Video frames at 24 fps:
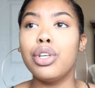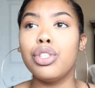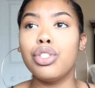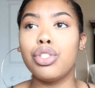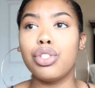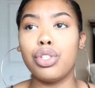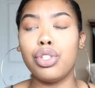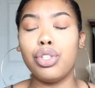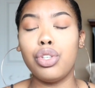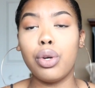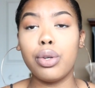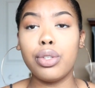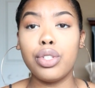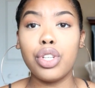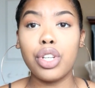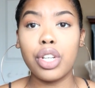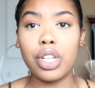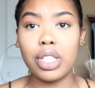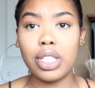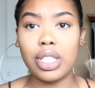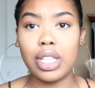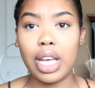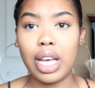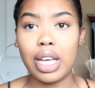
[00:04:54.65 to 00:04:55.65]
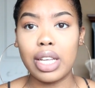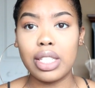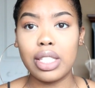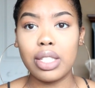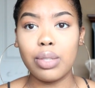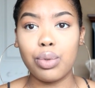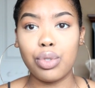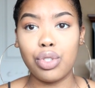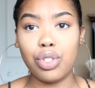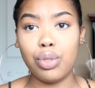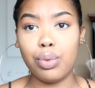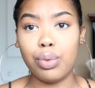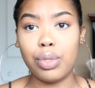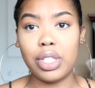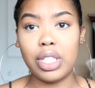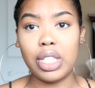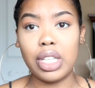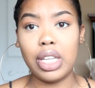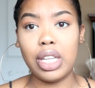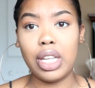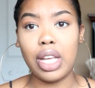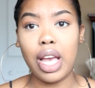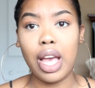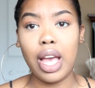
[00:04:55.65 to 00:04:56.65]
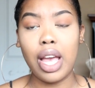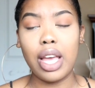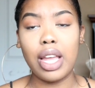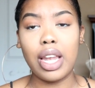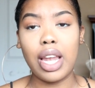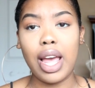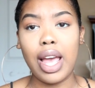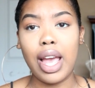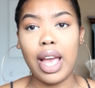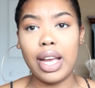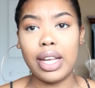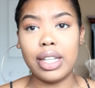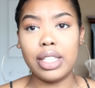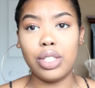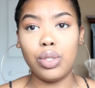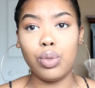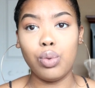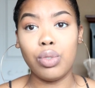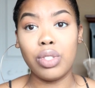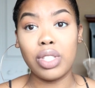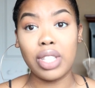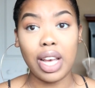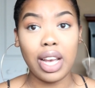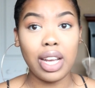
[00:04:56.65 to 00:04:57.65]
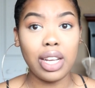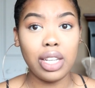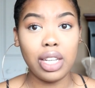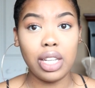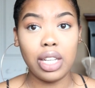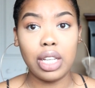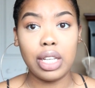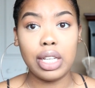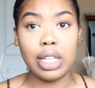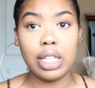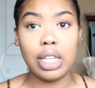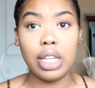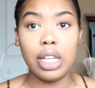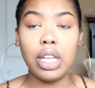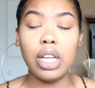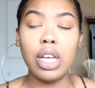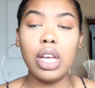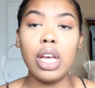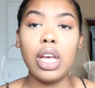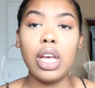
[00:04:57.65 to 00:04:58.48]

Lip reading: So you go to her desk where she was sitting at, and I had to sign in,